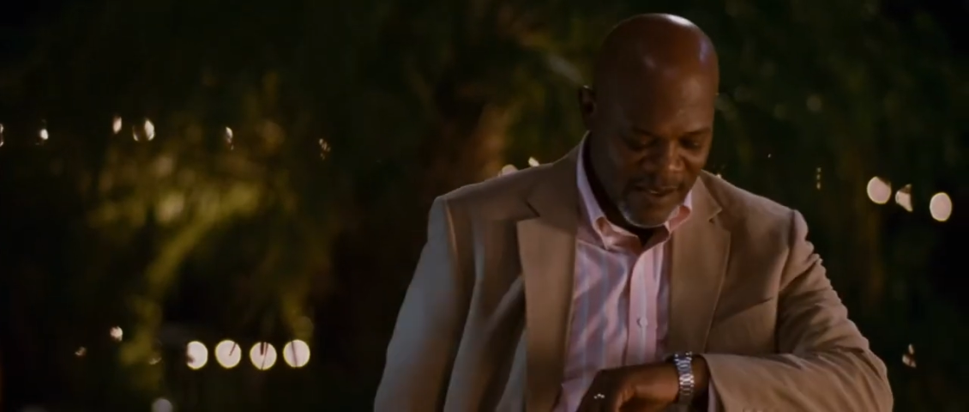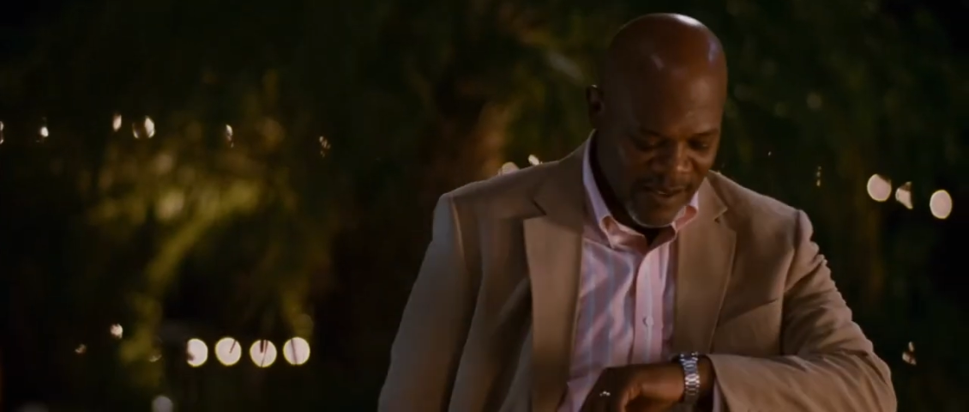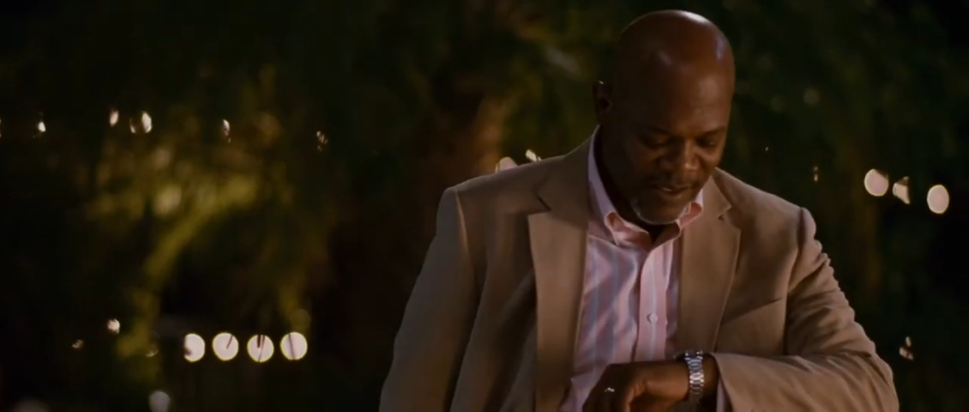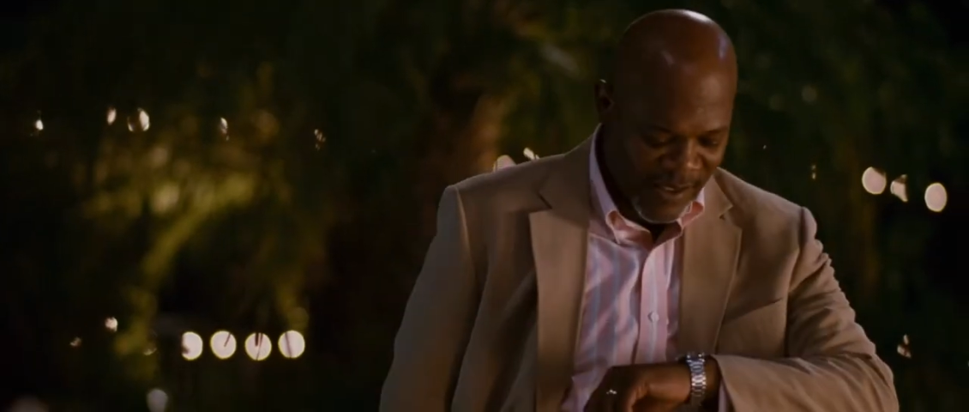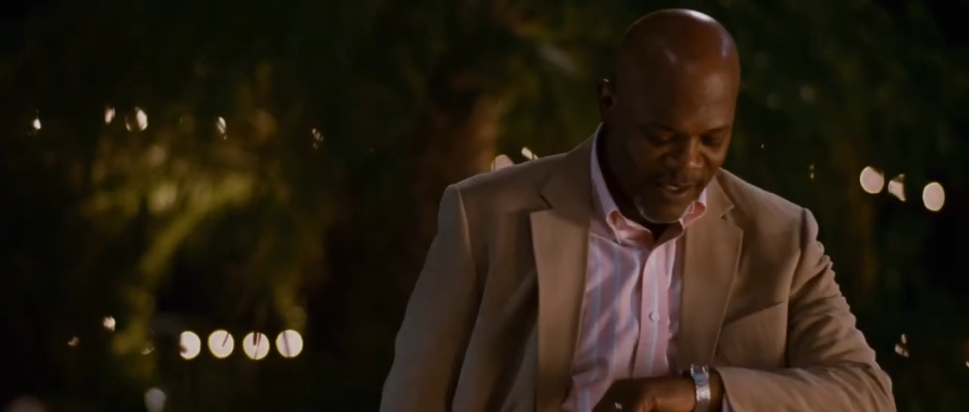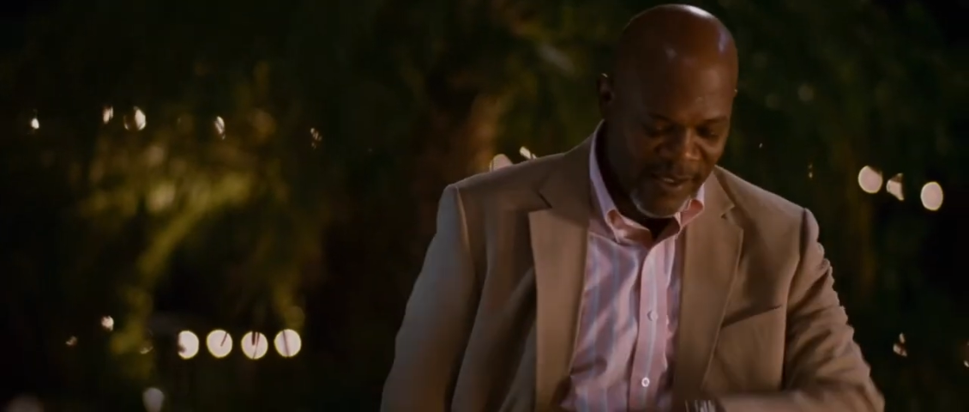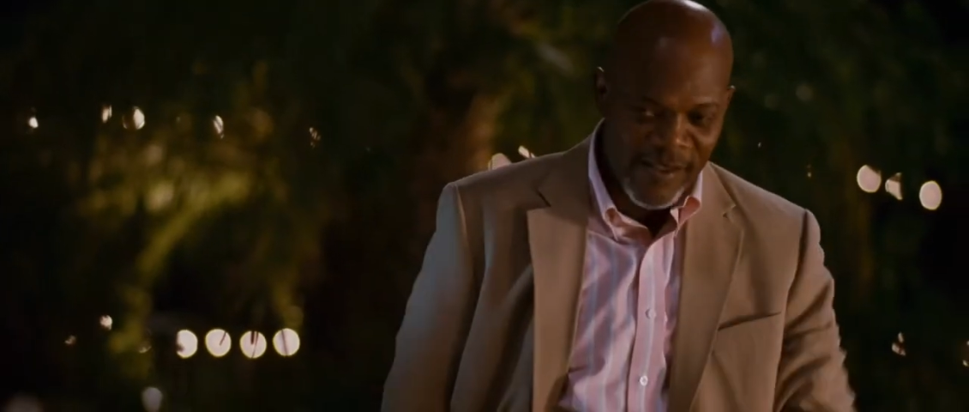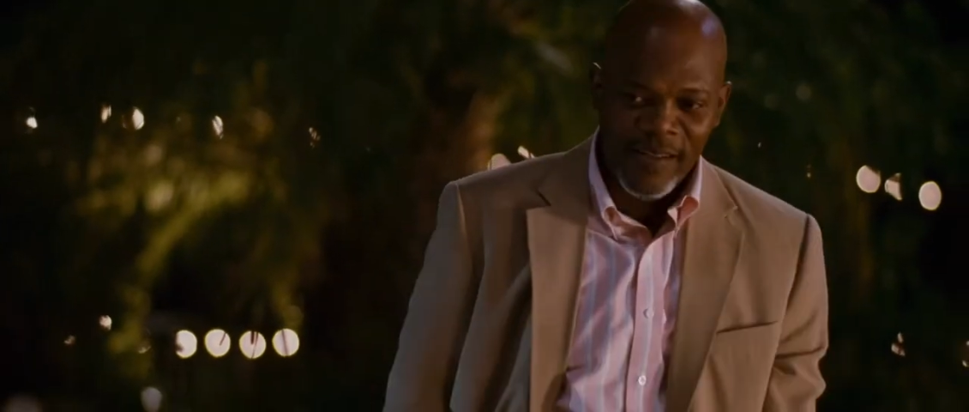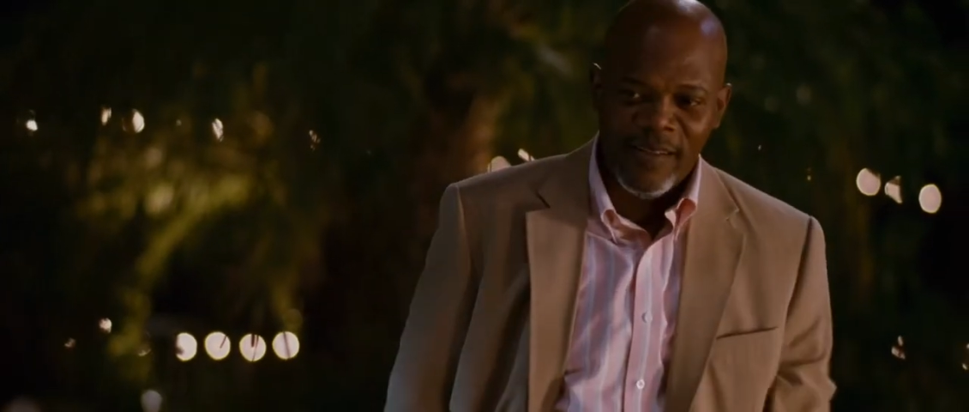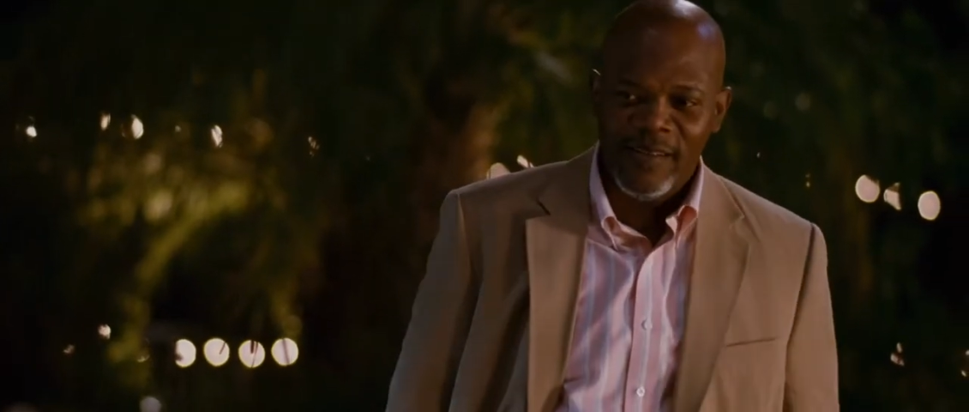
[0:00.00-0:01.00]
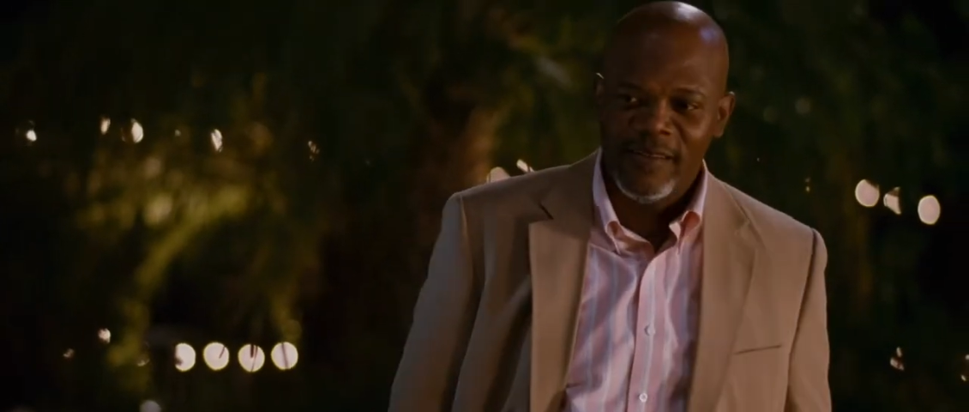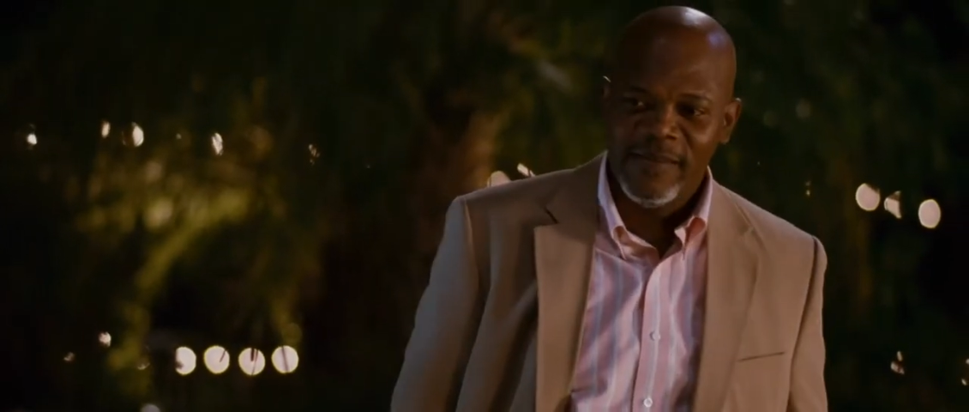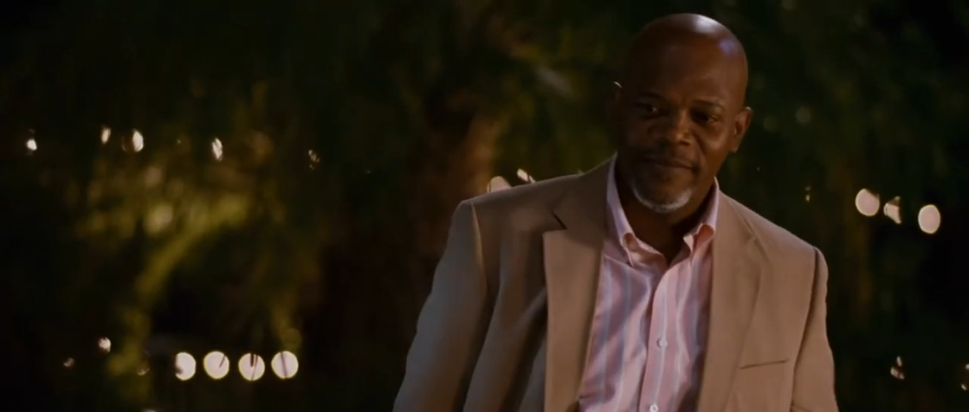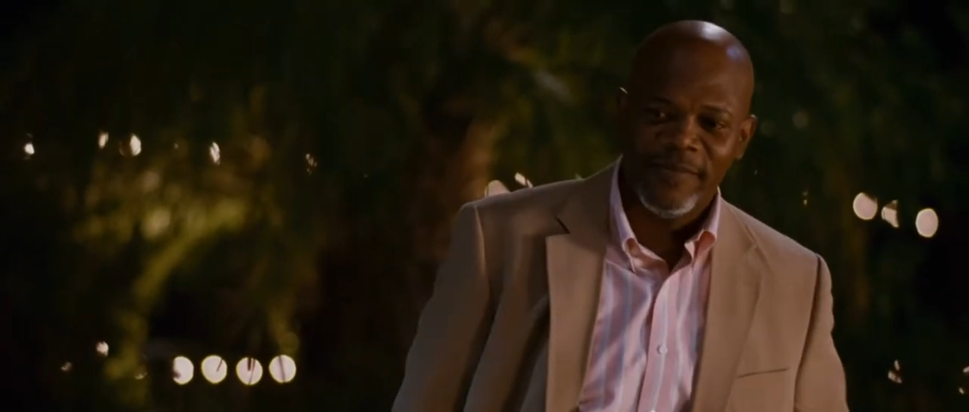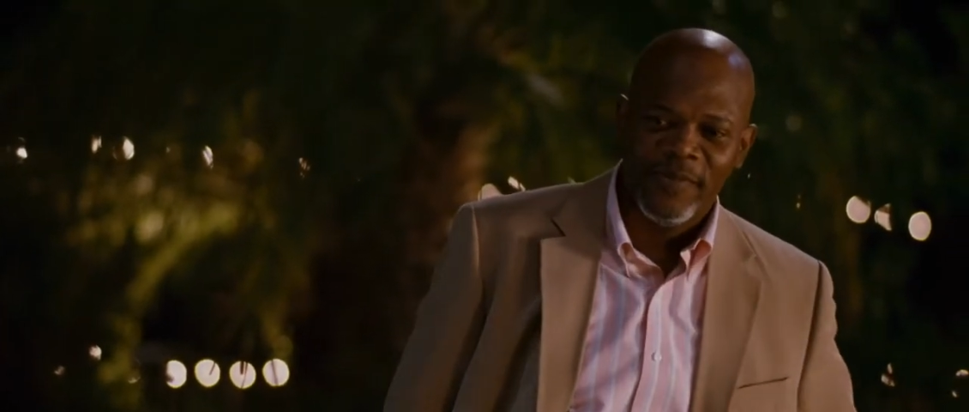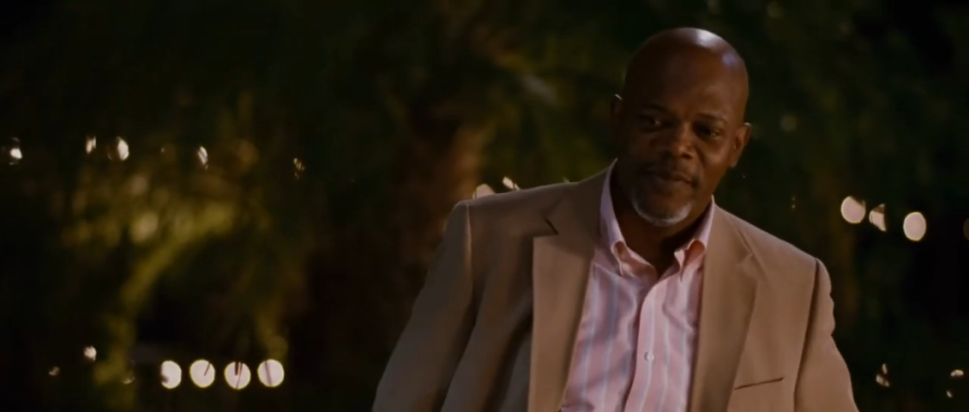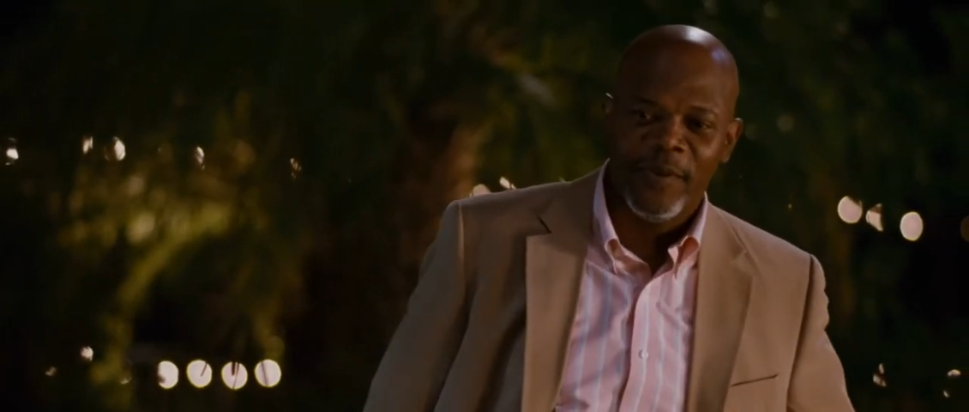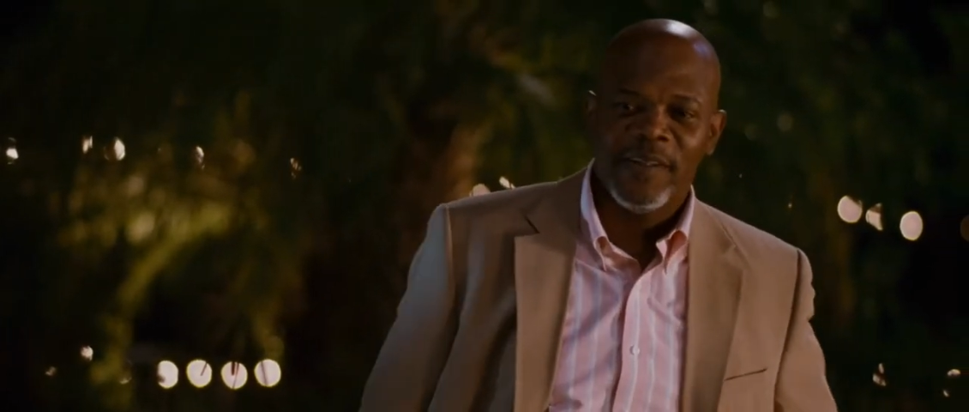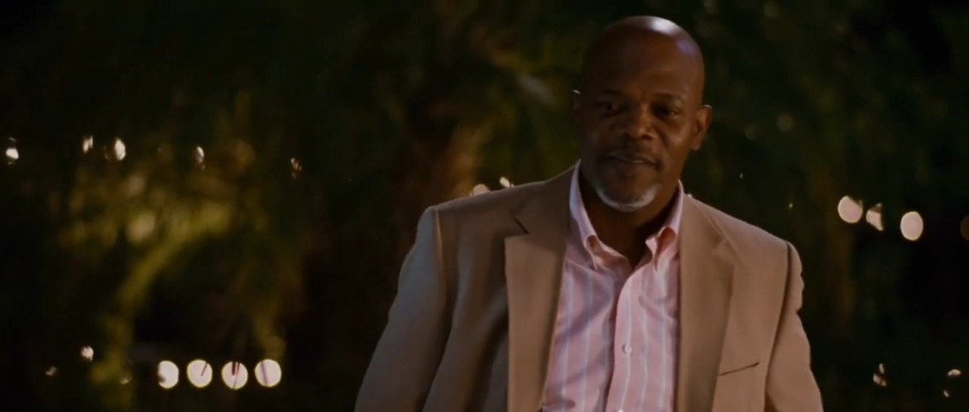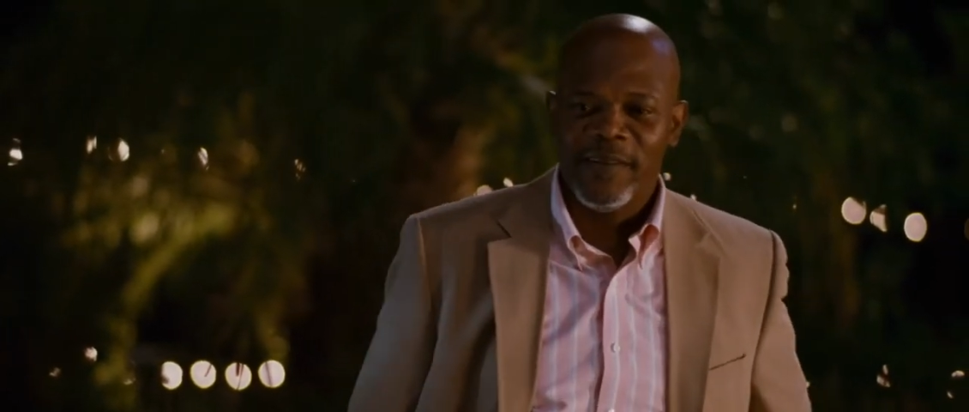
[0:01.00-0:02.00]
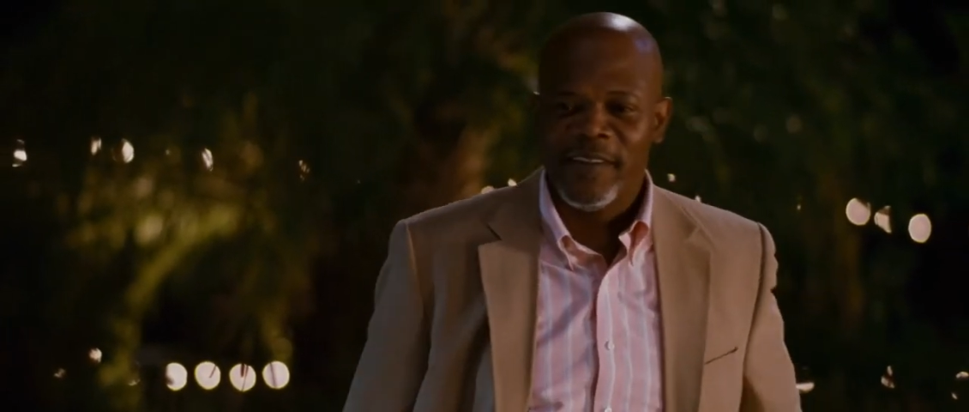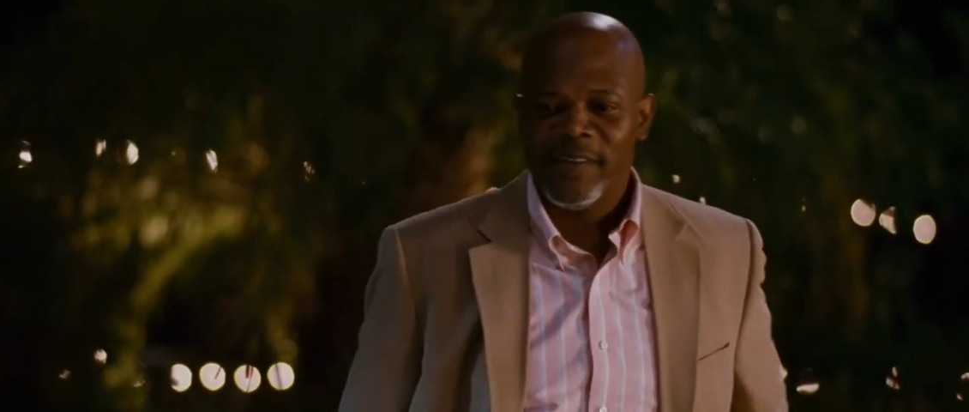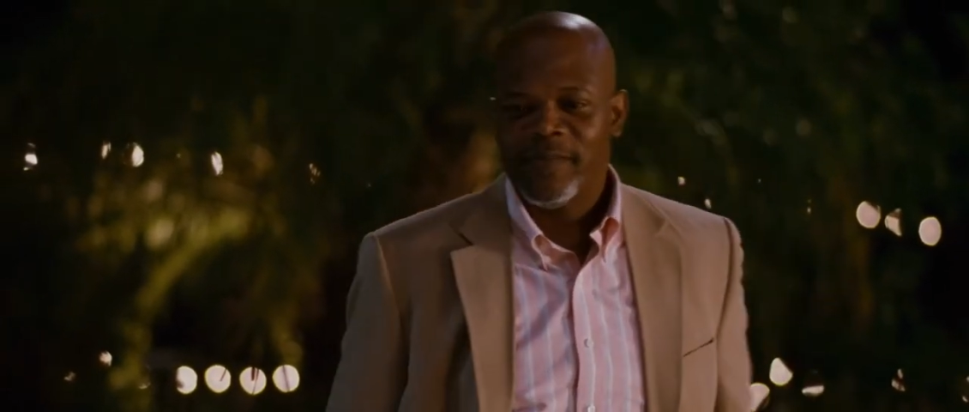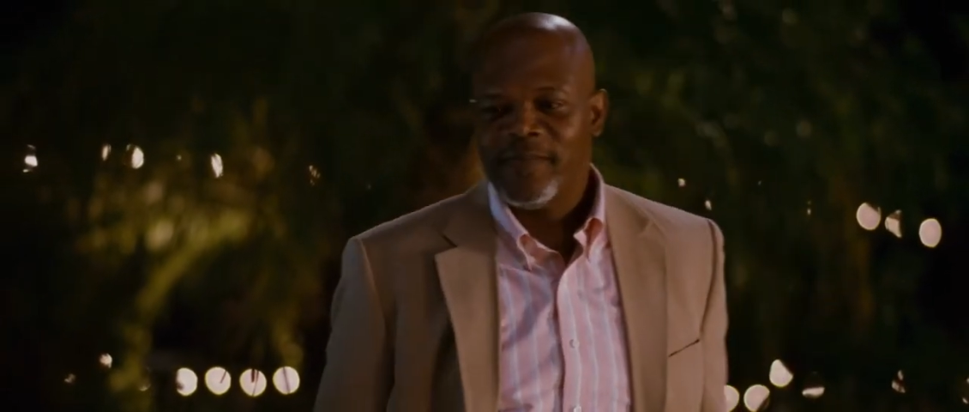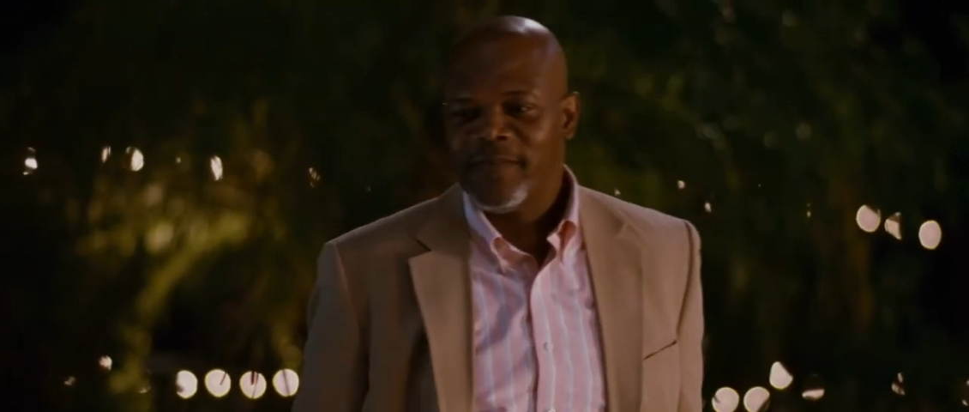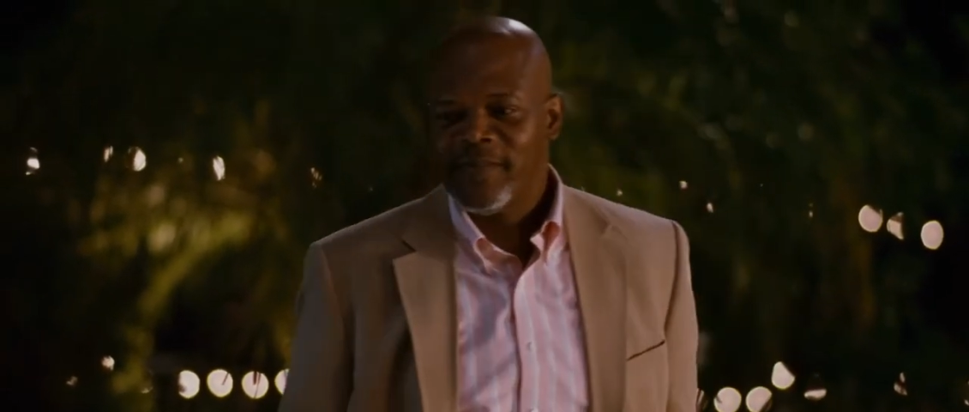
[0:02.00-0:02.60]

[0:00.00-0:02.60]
it's getting late. Chris, Lisa,